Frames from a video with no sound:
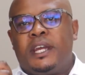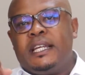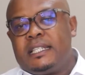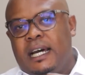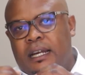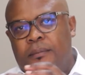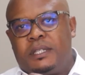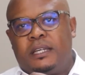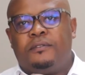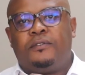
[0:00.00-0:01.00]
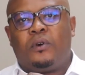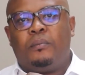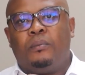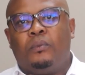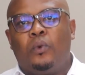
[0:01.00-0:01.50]
interrupted
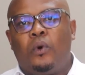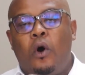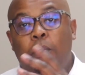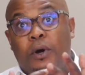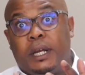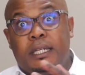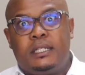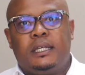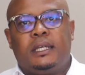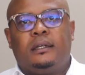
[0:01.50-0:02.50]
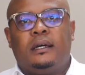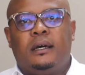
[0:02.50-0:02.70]
from operating